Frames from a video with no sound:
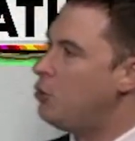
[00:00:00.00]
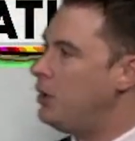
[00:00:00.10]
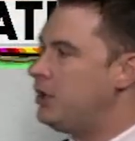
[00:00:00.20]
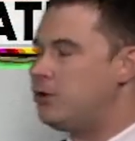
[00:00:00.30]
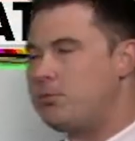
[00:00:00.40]

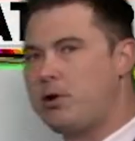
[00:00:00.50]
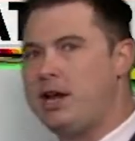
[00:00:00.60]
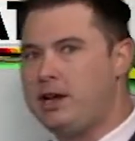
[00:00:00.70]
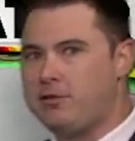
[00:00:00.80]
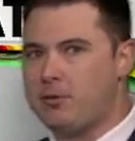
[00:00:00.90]
We get a
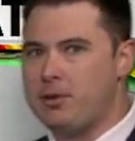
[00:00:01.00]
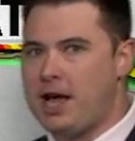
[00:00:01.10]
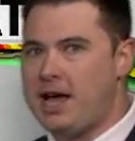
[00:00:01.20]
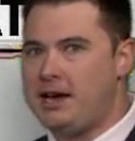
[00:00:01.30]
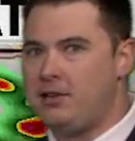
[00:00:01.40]
break from
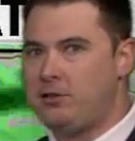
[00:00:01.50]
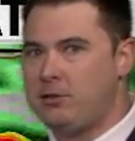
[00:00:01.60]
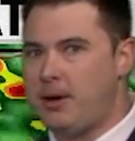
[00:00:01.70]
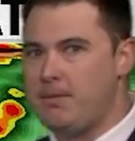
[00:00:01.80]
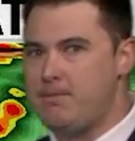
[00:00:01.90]
9
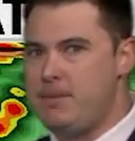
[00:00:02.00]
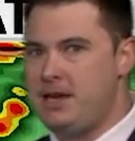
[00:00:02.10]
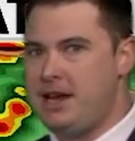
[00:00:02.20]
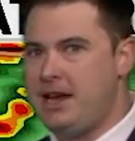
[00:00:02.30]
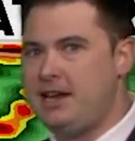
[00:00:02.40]
till about
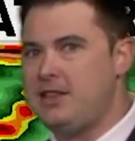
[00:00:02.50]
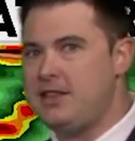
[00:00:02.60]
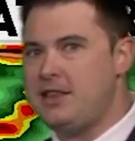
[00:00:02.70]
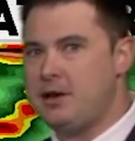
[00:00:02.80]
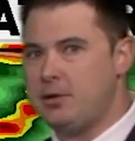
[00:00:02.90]
midnight, and
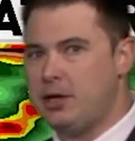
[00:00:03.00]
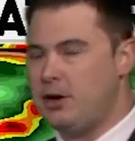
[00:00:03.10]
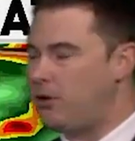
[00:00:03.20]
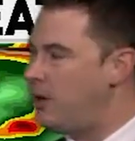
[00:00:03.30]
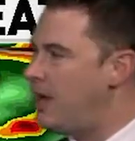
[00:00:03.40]
then there we
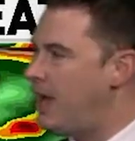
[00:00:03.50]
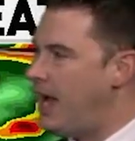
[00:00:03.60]
go.